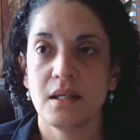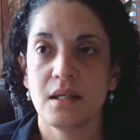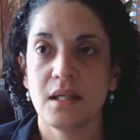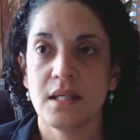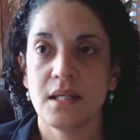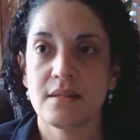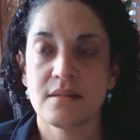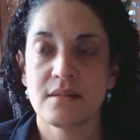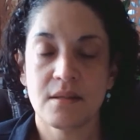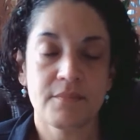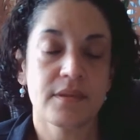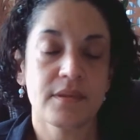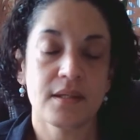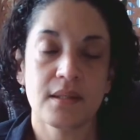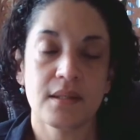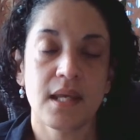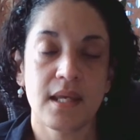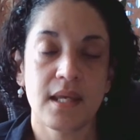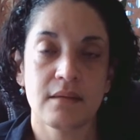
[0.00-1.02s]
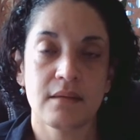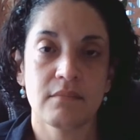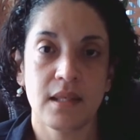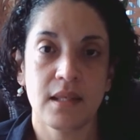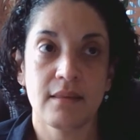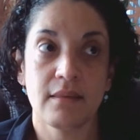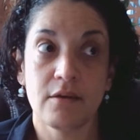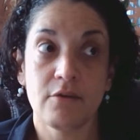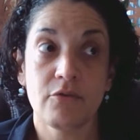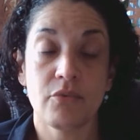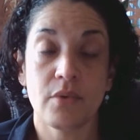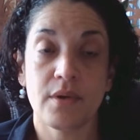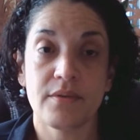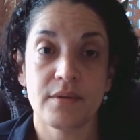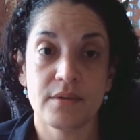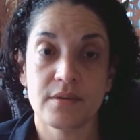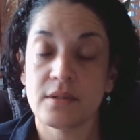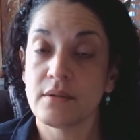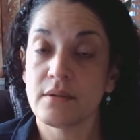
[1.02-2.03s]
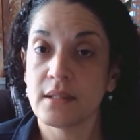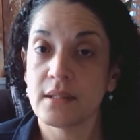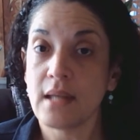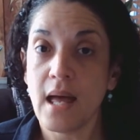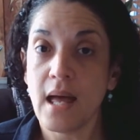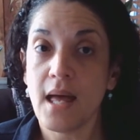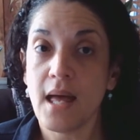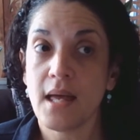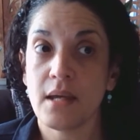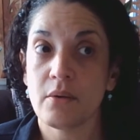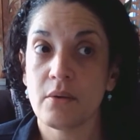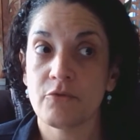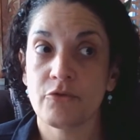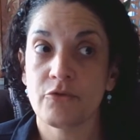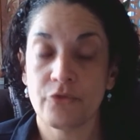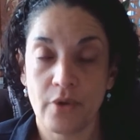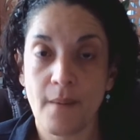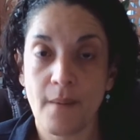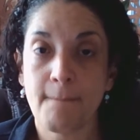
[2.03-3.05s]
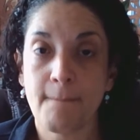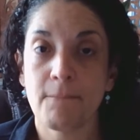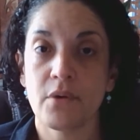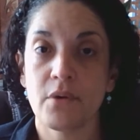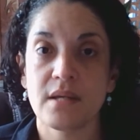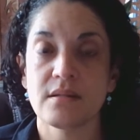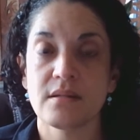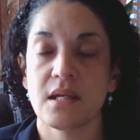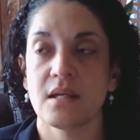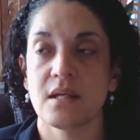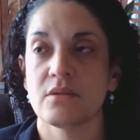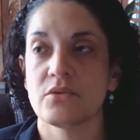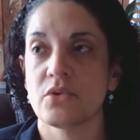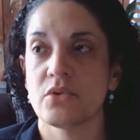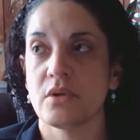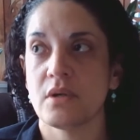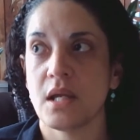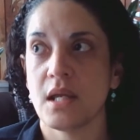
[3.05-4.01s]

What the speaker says: it's something they live with until they die from breast cancer.